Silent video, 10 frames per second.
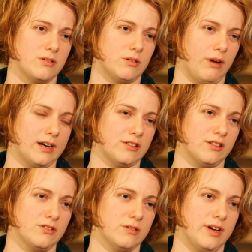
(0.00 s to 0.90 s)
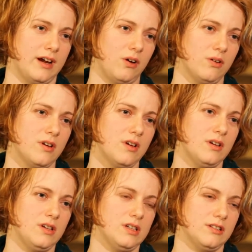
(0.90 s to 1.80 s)
in the Writing Center now
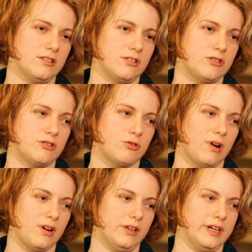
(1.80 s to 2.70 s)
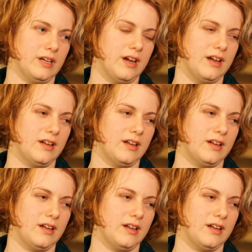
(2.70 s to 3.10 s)
is struggling,